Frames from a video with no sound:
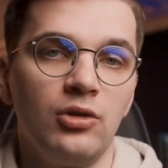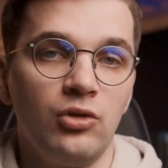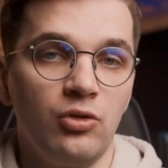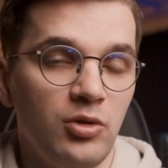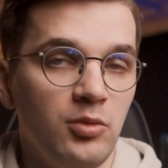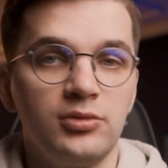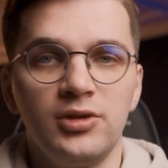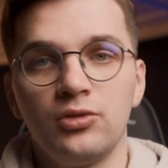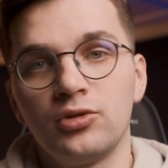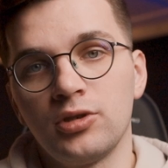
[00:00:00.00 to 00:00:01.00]
you
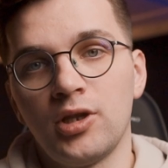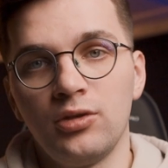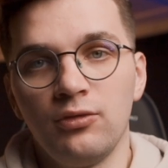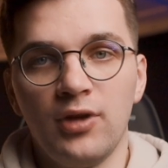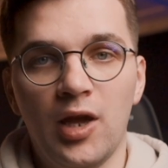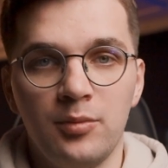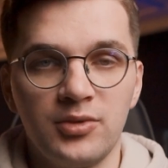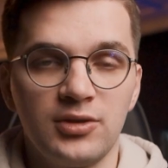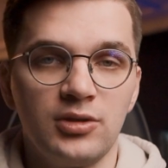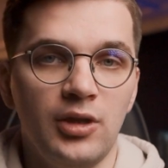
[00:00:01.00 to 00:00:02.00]
probably use a lot of
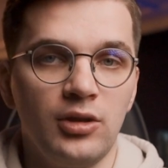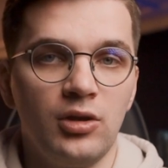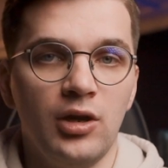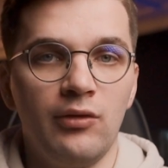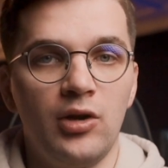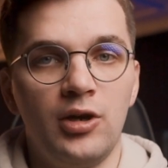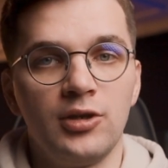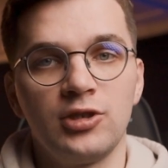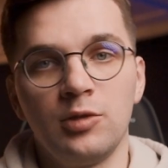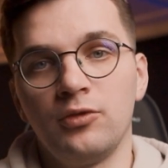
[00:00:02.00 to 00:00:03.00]
apps that cover
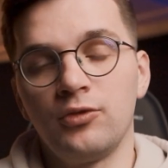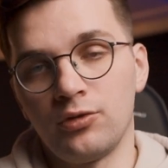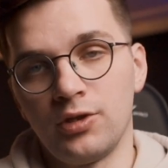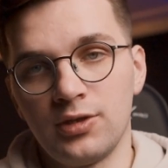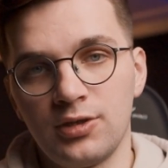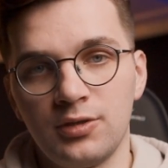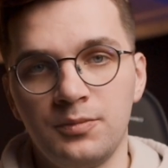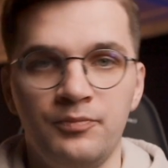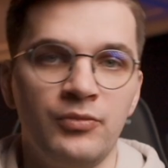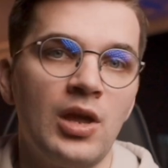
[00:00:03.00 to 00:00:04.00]
some of your needs.
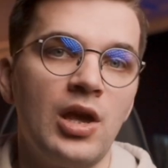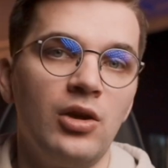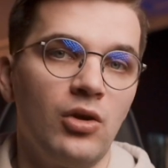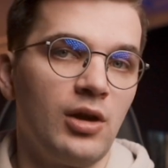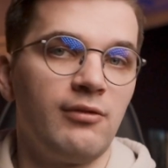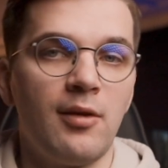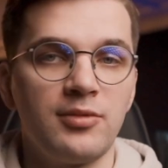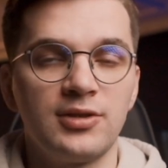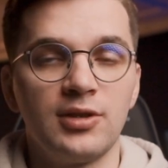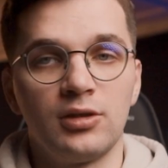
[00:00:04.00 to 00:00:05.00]
You have
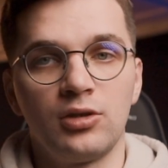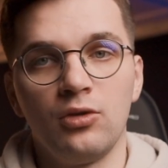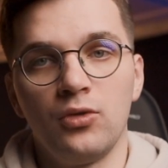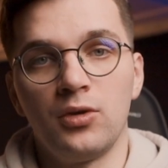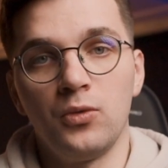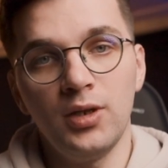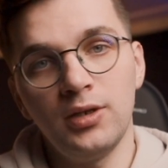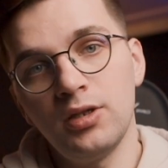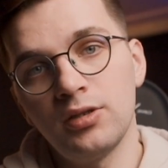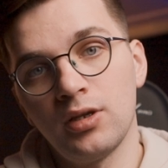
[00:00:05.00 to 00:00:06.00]
apps that cover one
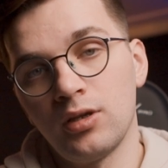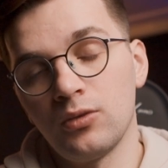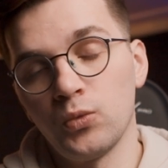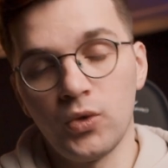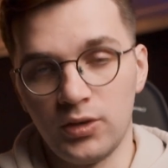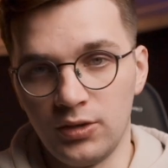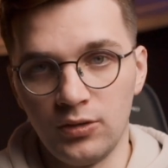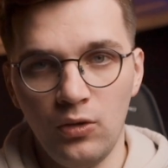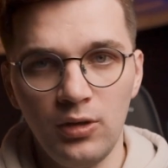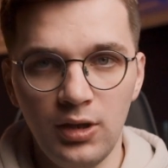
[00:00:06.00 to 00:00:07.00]
need and one need
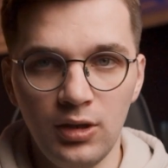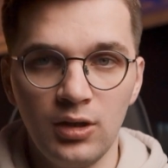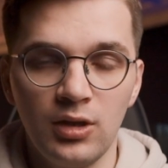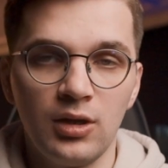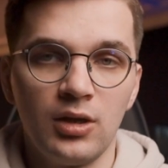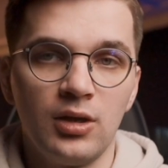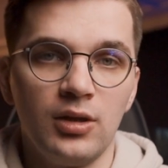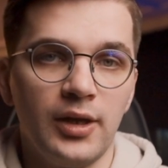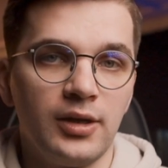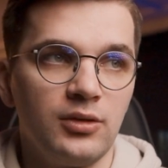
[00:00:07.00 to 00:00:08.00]
only,
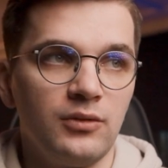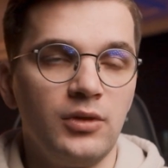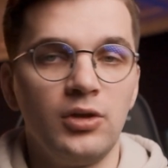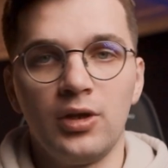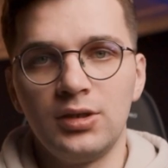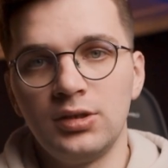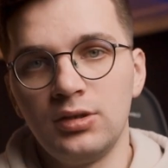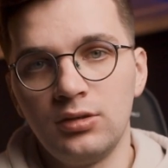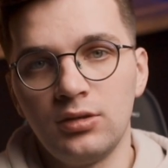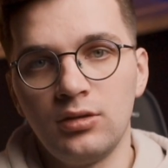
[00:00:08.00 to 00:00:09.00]
like video
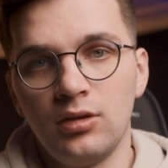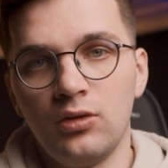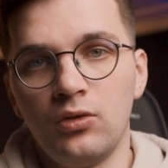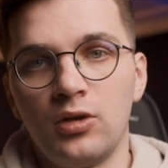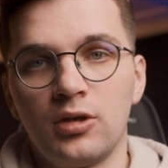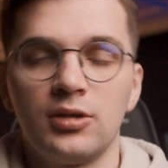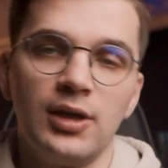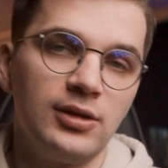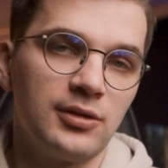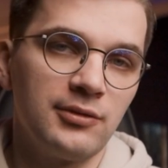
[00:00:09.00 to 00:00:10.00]
editing or
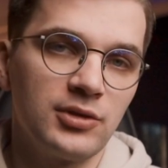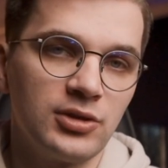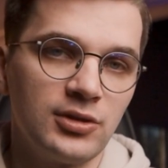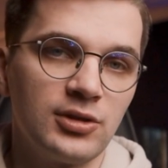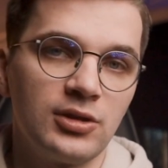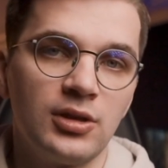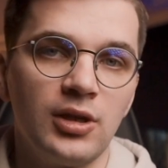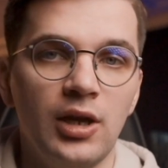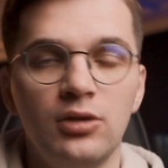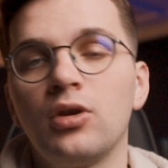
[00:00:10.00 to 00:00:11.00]
client revisions,
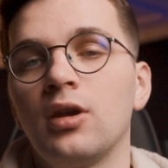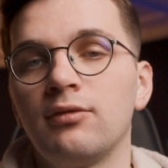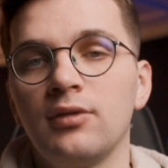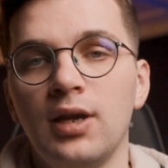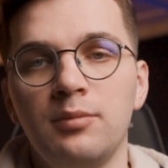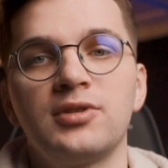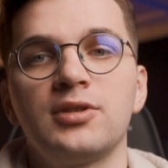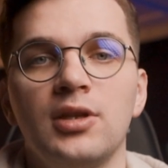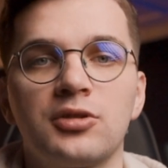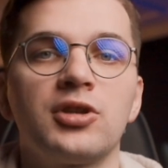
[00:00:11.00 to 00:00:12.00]
and you have
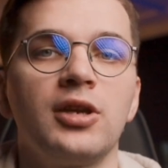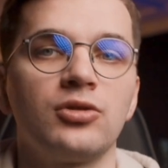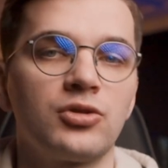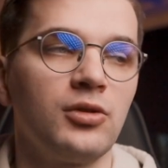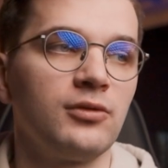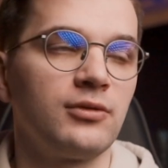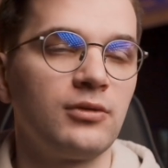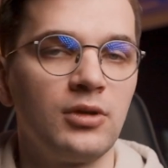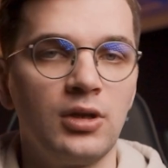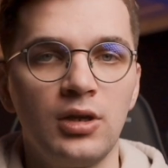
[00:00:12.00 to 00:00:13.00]
apps that try to solve
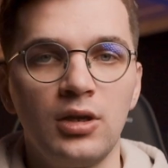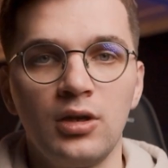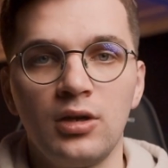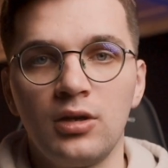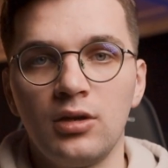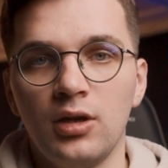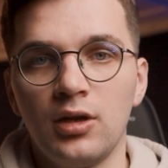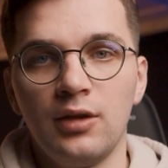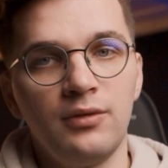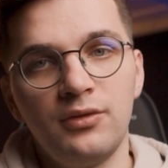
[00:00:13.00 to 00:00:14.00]

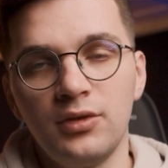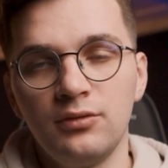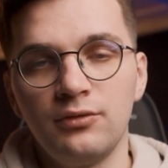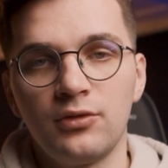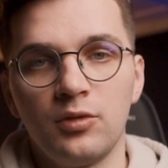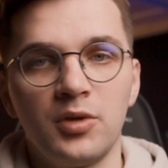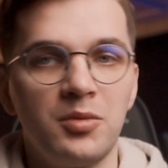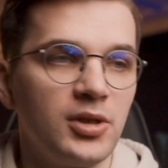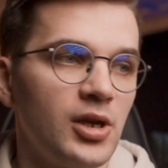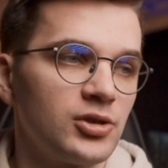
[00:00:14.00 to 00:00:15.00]
everything from
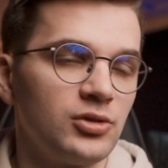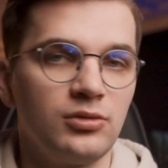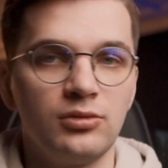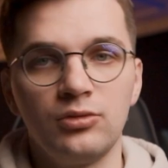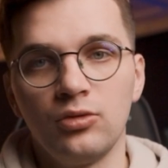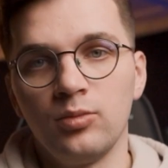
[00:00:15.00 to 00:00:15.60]
pre-production to